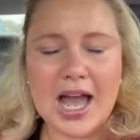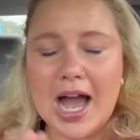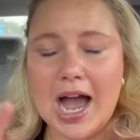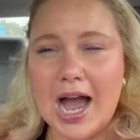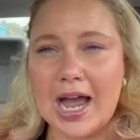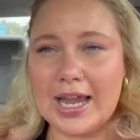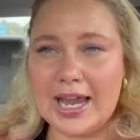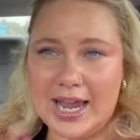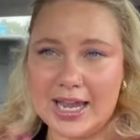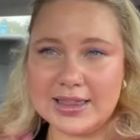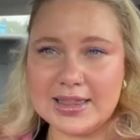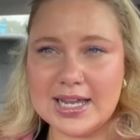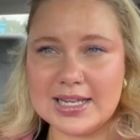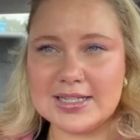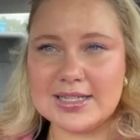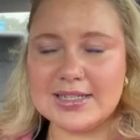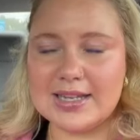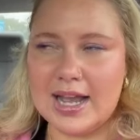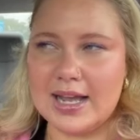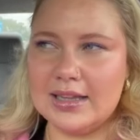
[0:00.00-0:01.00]
I had that
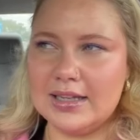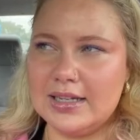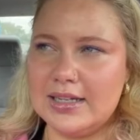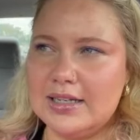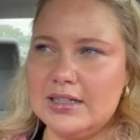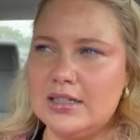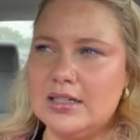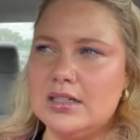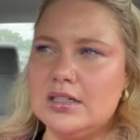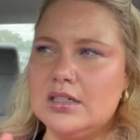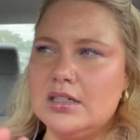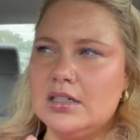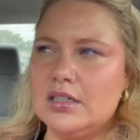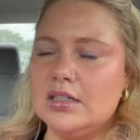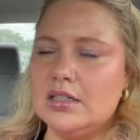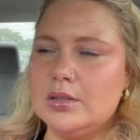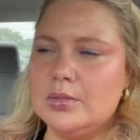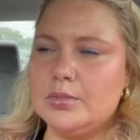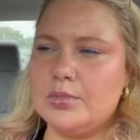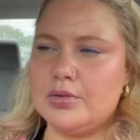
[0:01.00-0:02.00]
salad
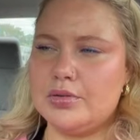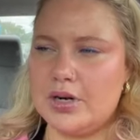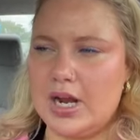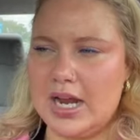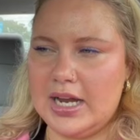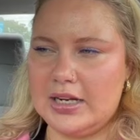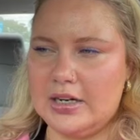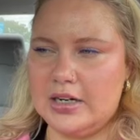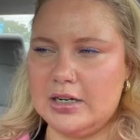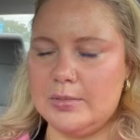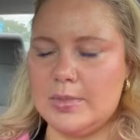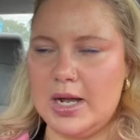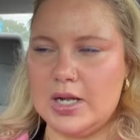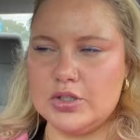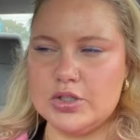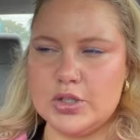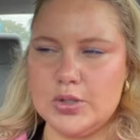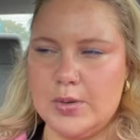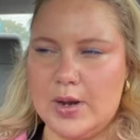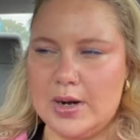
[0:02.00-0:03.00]
prior about
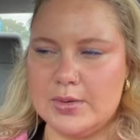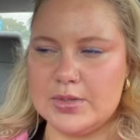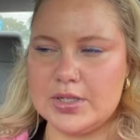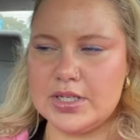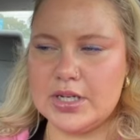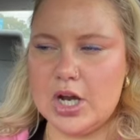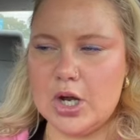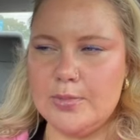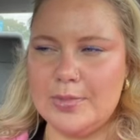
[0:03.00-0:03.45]
2 hours ago,